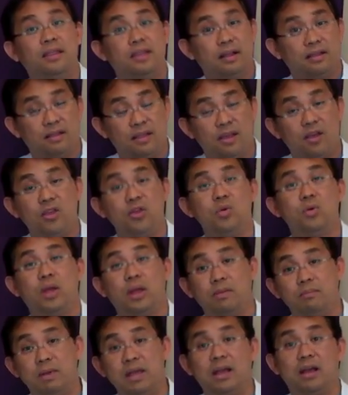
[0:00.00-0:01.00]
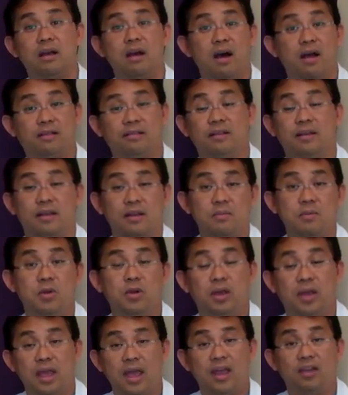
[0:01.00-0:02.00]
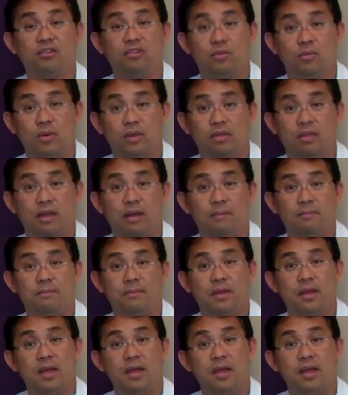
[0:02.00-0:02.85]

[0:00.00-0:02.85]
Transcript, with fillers: that they, you can be in constant communication with them.